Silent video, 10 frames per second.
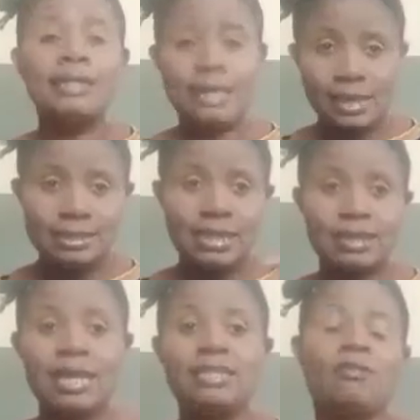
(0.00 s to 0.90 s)
Get
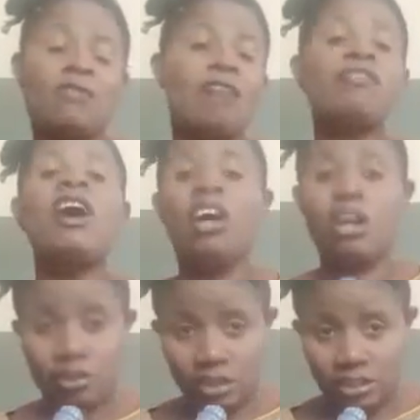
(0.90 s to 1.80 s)
Psalm 35,
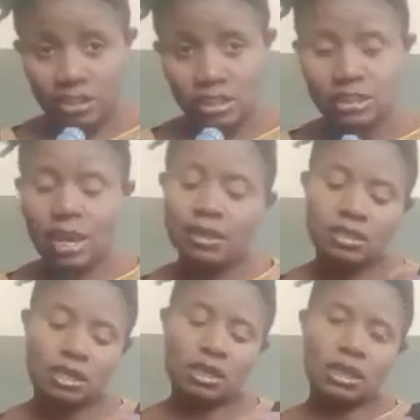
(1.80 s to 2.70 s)
read it inside
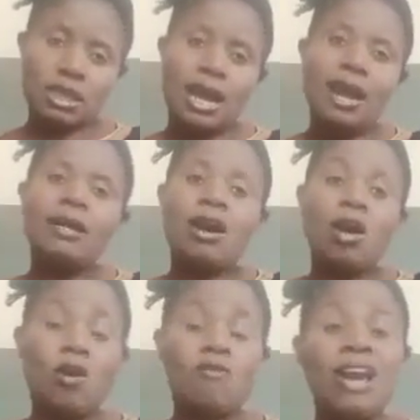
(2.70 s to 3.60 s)
this container,
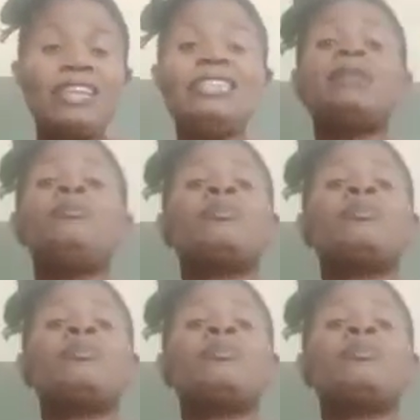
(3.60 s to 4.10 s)
cover it,